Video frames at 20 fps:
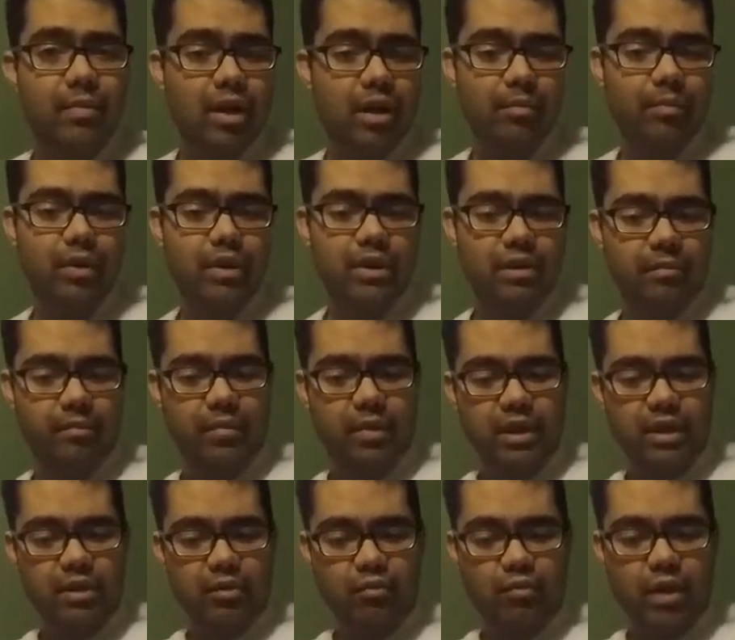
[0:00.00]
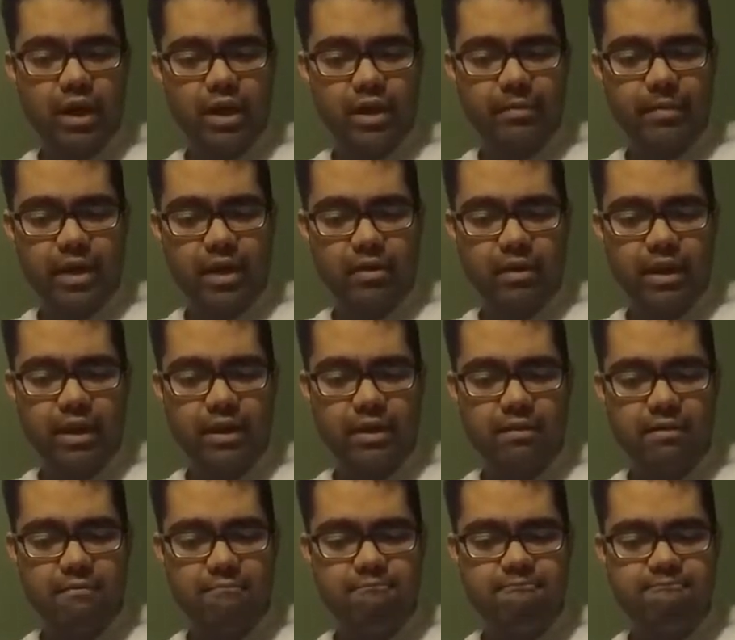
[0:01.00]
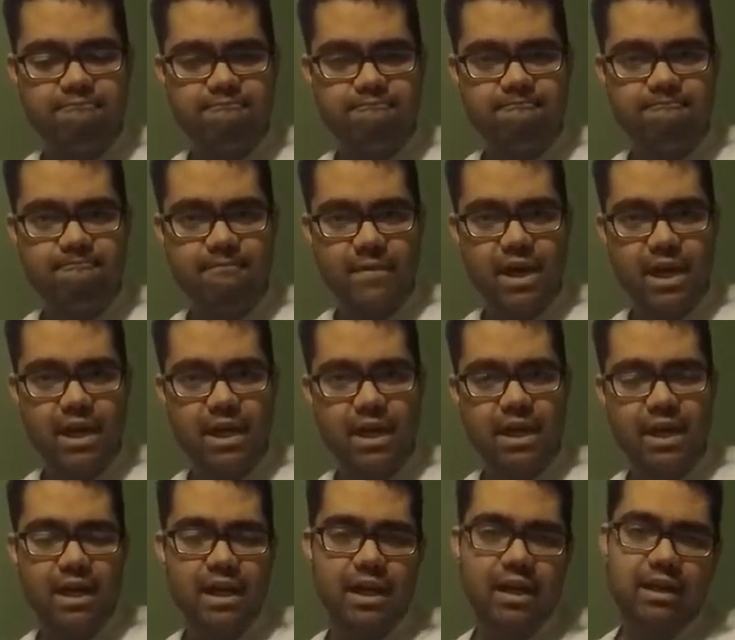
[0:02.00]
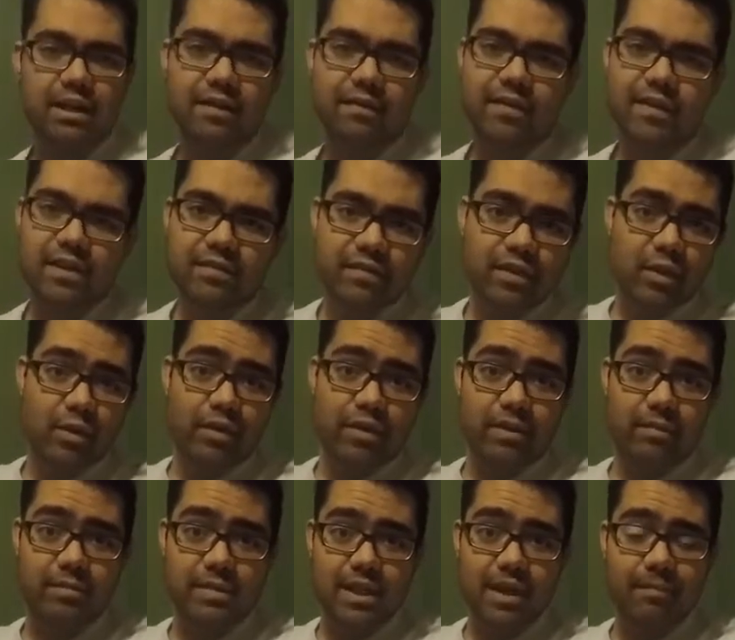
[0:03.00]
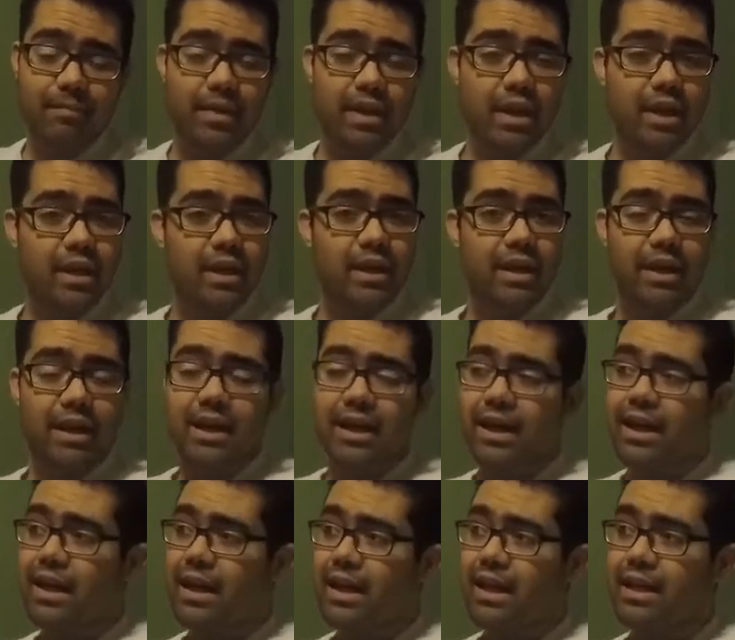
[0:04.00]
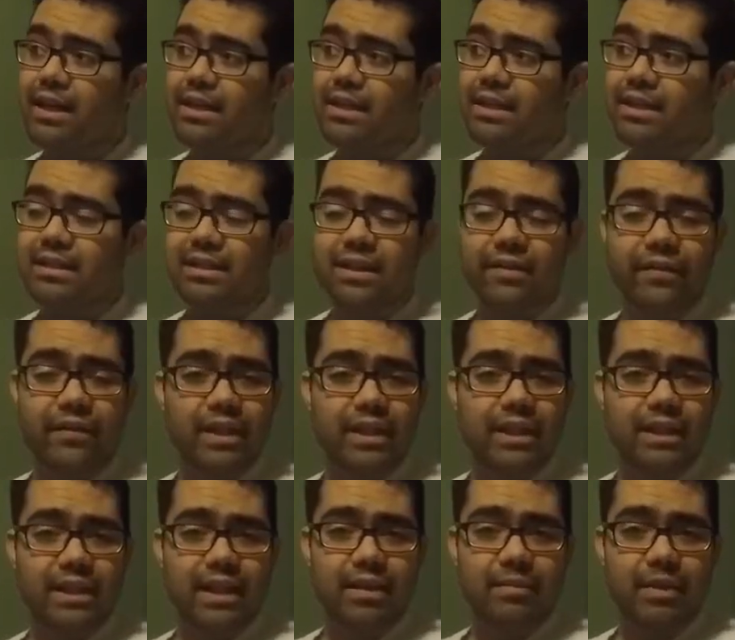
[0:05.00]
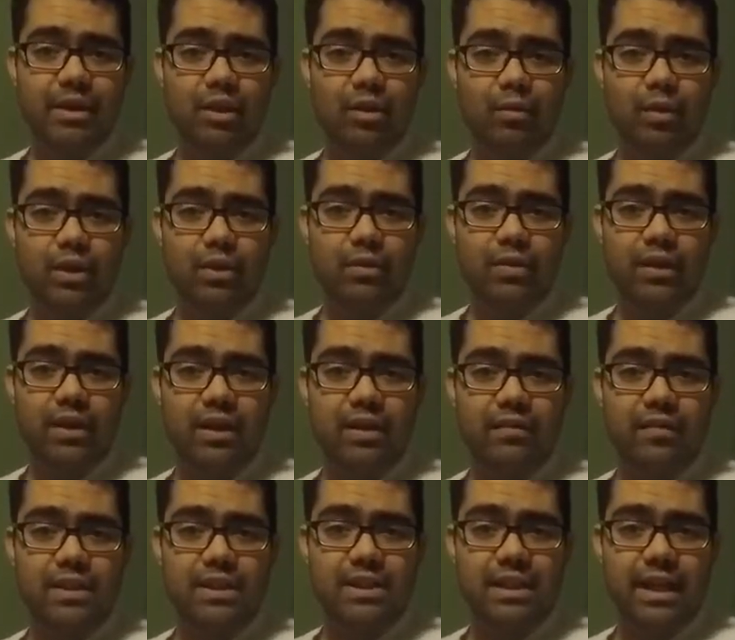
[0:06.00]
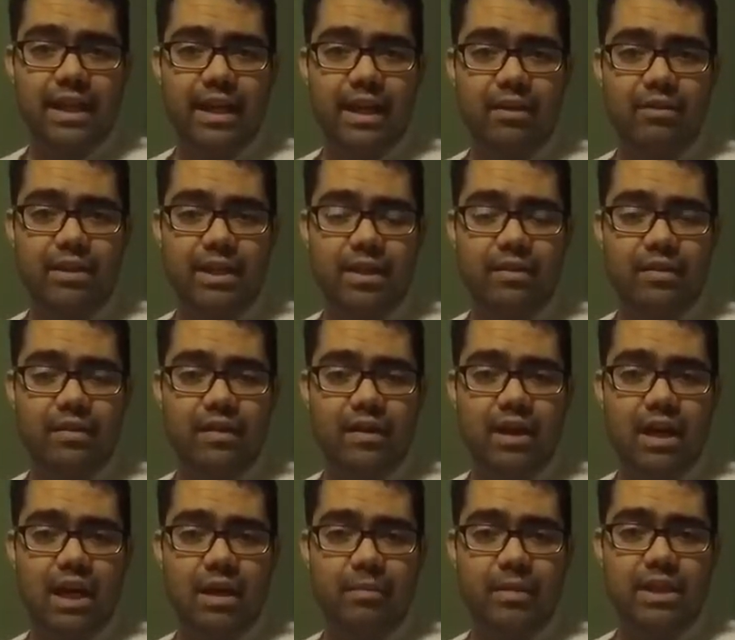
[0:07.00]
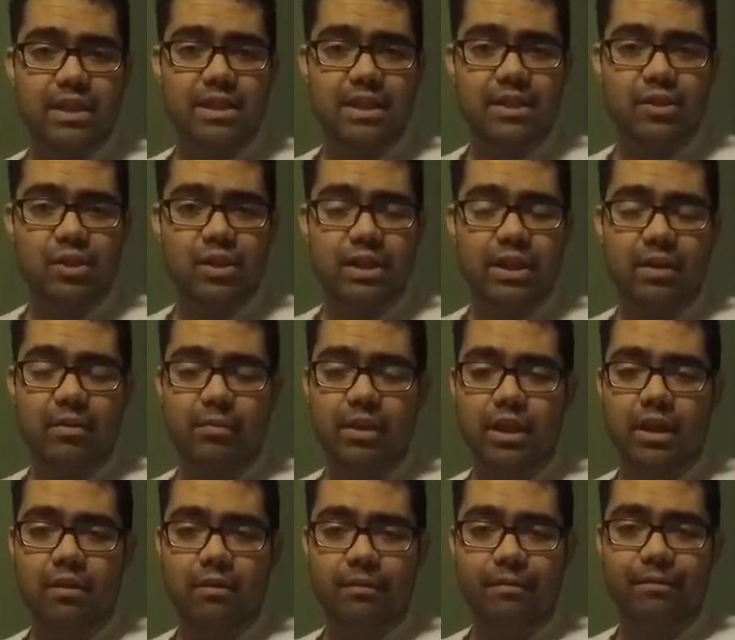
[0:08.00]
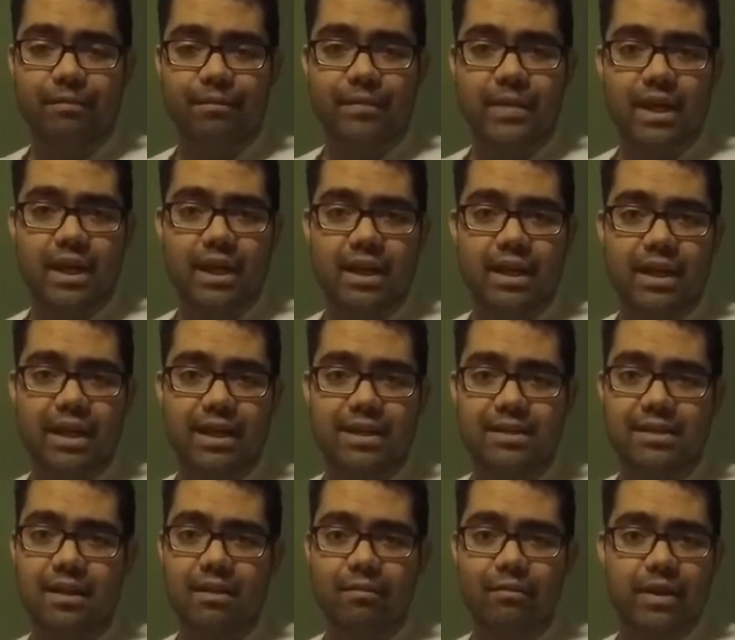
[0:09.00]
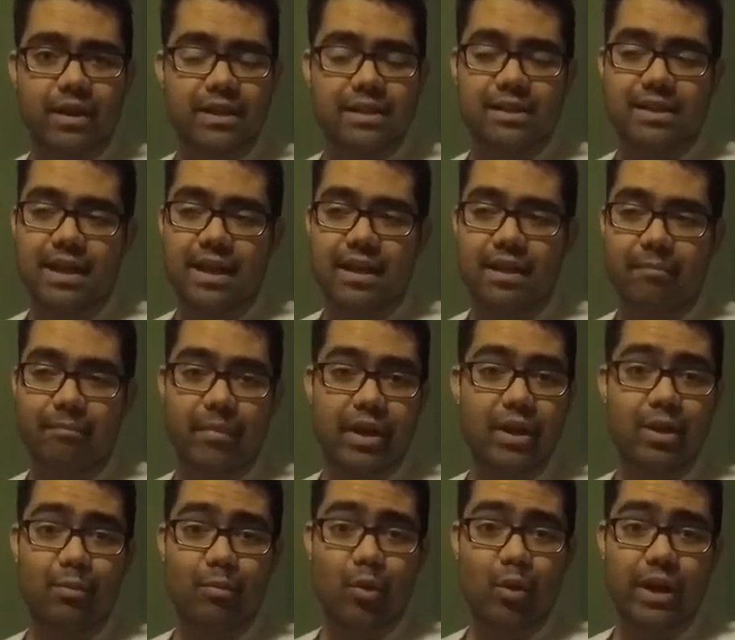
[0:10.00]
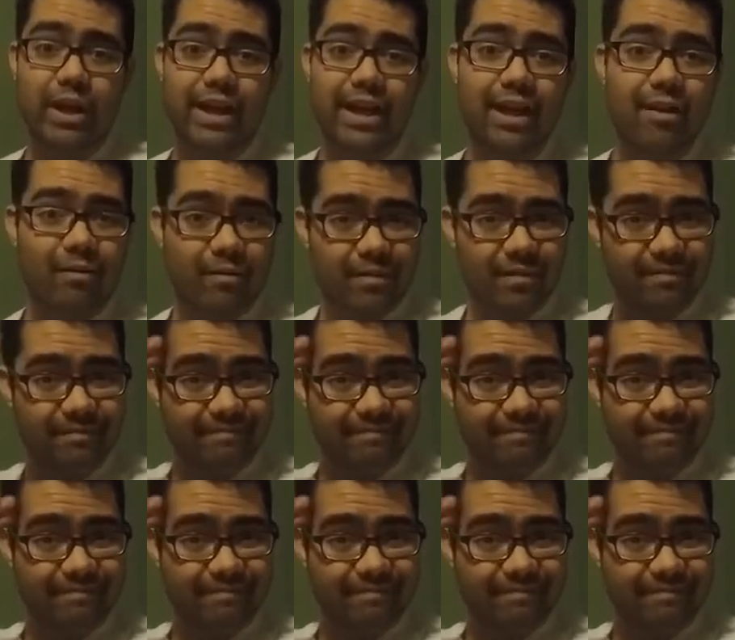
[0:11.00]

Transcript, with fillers: I'll put the button right about here uh, give this video a thumbs up. And definitely let me know what you think of this layout down in the comment section down below. Uh, as always, make your morning count.